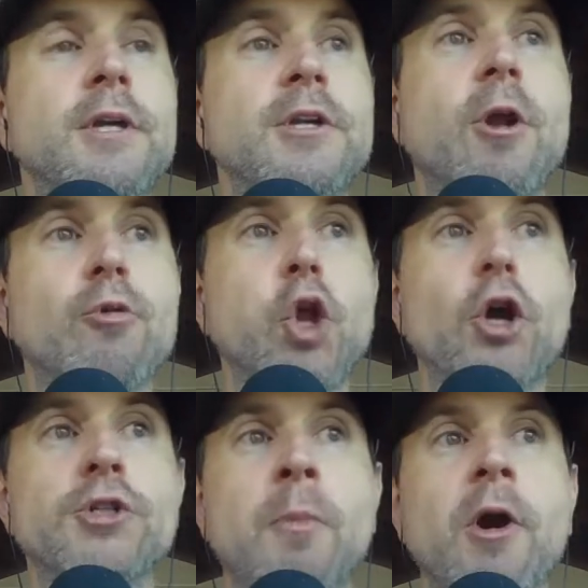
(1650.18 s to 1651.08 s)

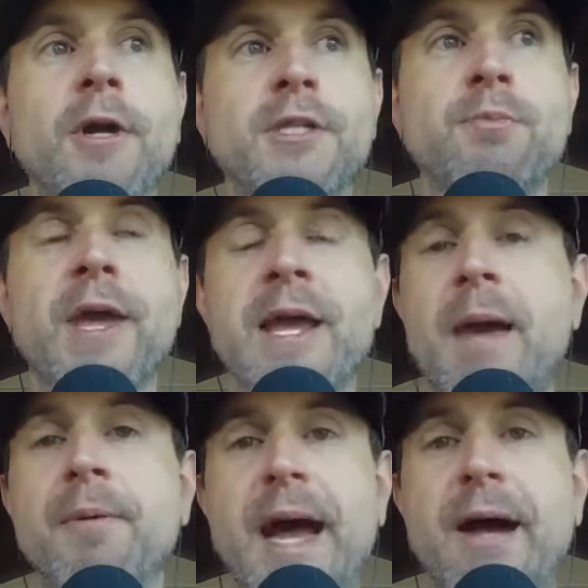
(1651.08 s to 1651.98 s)
large markets being
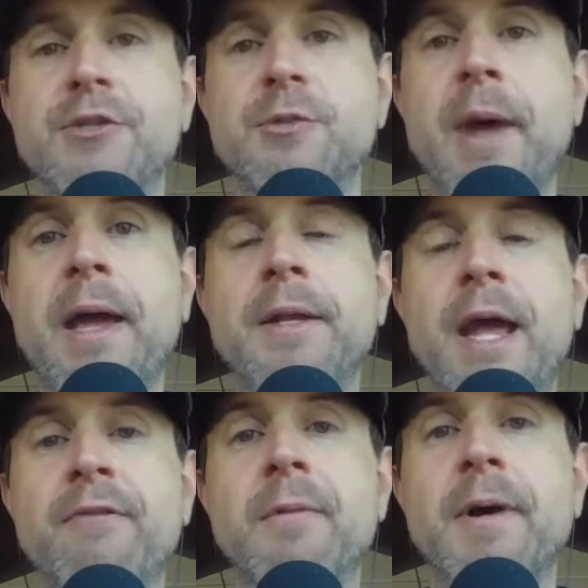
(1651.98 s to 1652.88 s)
able to outspend
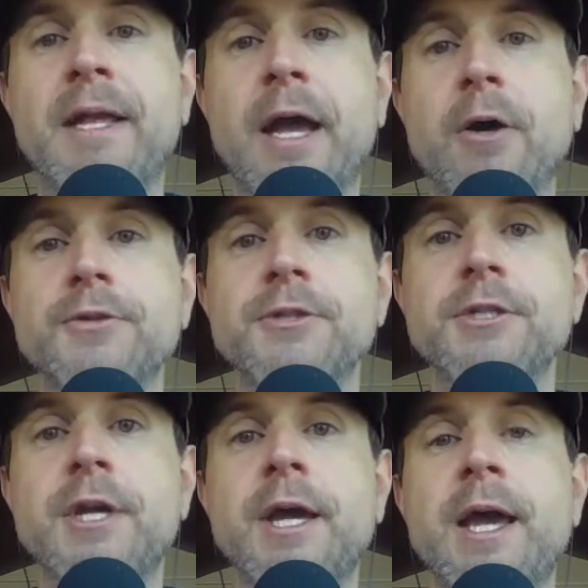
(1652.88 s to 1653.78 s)
everybody
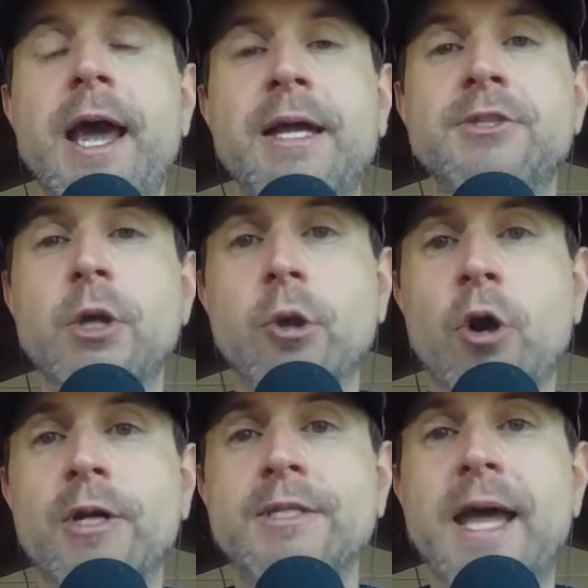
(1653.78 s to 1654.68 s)
else, and so
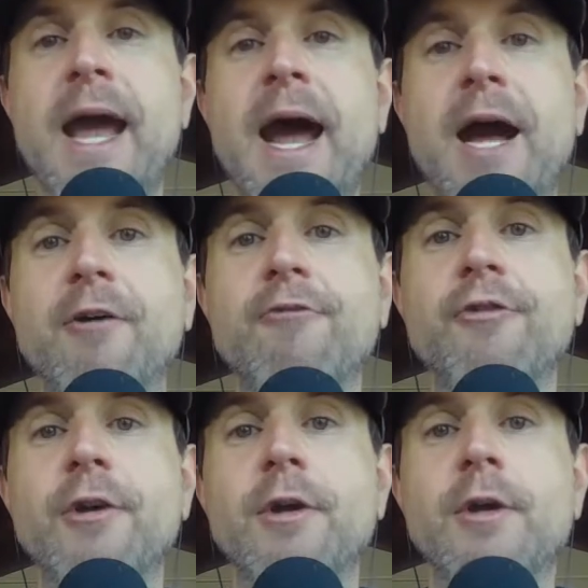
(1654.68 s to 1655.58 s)
long as they
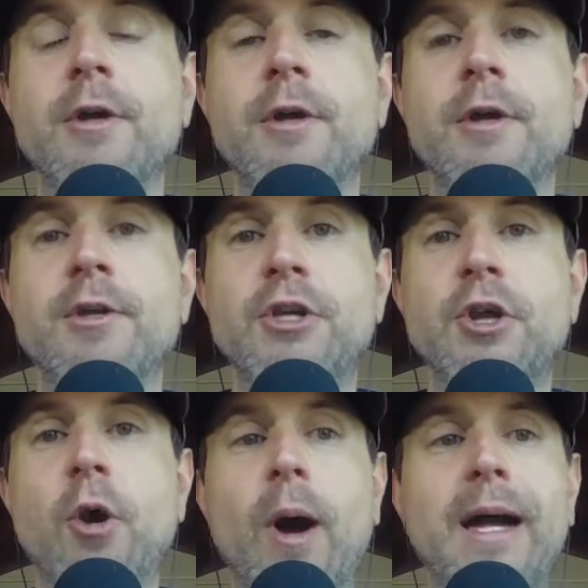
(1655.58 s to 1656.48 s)
have,
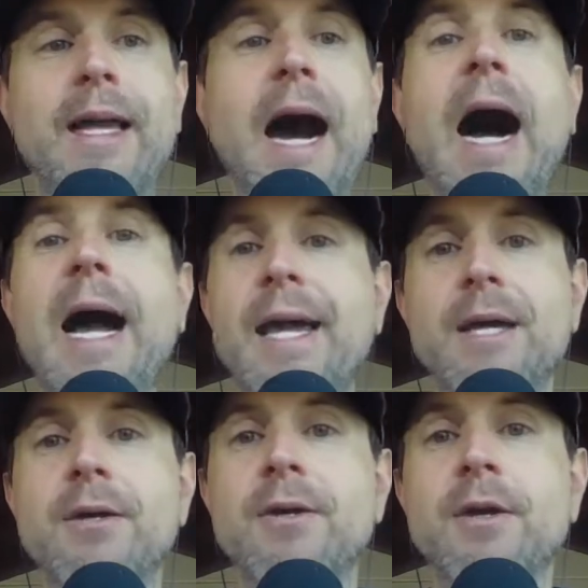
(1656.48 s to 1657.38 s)
a
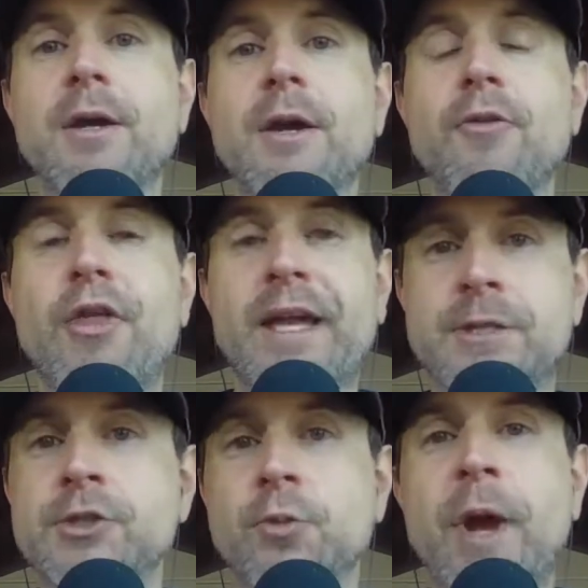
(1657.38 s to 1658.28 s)
guy, they
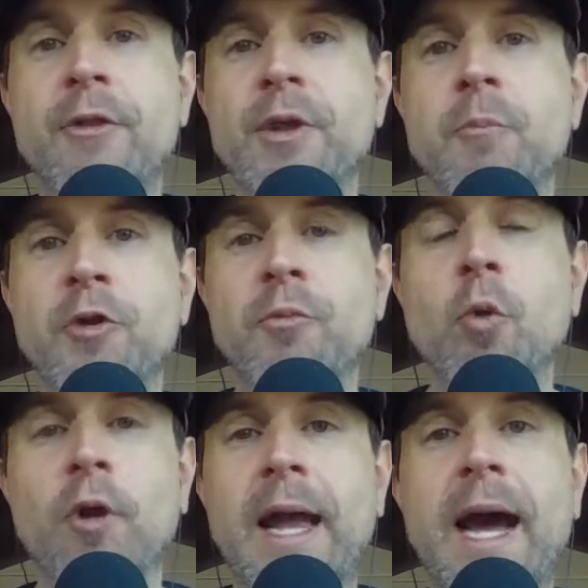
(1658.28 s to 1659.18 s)
can surround them with
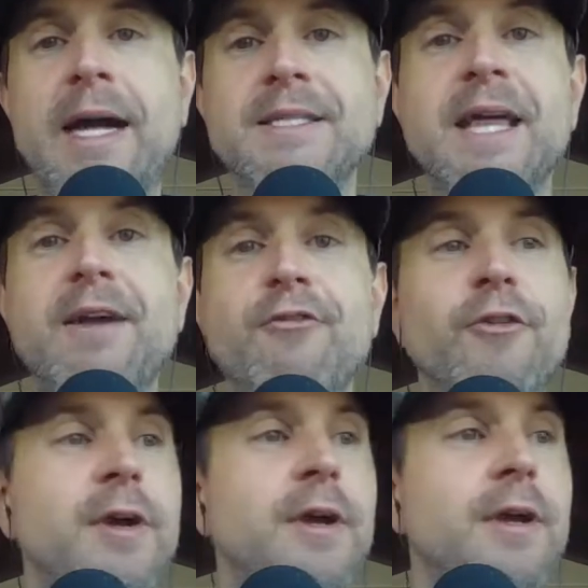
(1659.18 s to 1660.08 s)
more guys. And they've